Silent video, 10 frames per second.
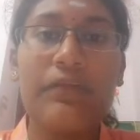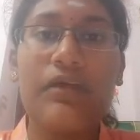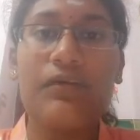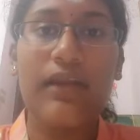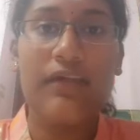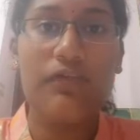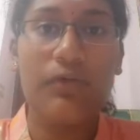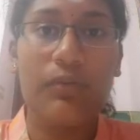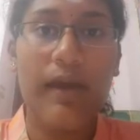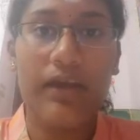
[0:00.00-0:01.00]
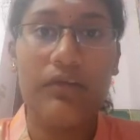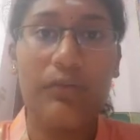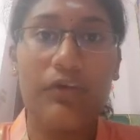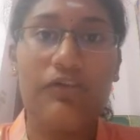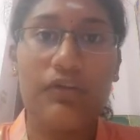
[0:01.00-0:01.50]
So let's go back to the
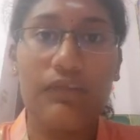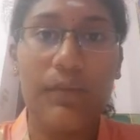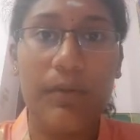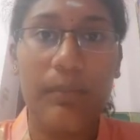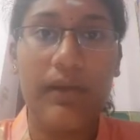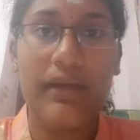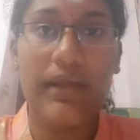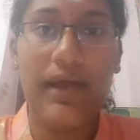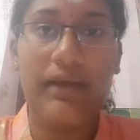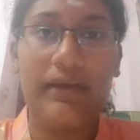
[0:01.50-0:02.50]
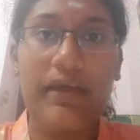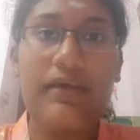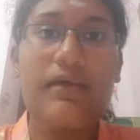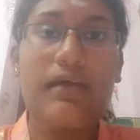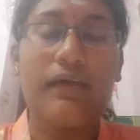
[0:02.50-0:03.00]
origin of the popliteal artery.